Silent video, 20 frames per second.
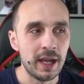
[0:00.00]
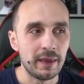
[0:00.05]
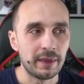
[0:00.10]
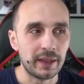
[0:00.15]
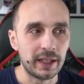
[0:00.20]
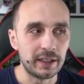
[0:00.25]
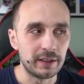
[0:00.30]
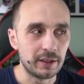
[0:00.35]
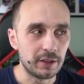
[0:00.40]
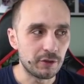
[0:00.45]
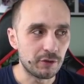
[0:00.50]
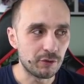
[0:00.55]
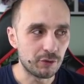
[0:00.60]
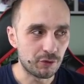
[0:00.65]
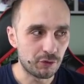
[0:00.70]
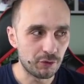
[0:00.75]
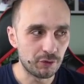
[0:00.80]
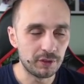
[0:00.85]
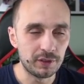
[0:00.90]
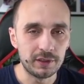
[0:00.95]
then
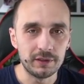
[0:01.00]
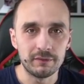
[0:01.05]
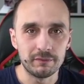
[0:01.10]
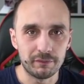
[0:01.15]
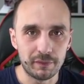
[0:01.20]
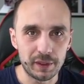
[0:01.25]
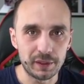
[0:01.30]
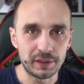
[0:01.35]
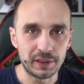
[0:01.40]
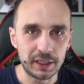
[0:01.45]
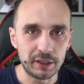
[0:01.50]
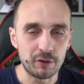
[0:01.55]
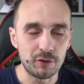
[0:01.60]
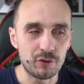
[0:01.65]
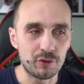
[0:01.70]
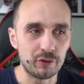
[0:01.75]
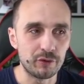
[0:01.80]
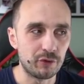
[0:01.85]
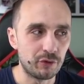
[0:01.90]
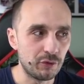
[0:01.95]
first thing you
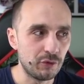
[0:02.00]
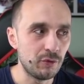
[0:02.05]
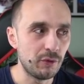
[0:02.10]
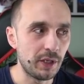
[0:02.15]
should do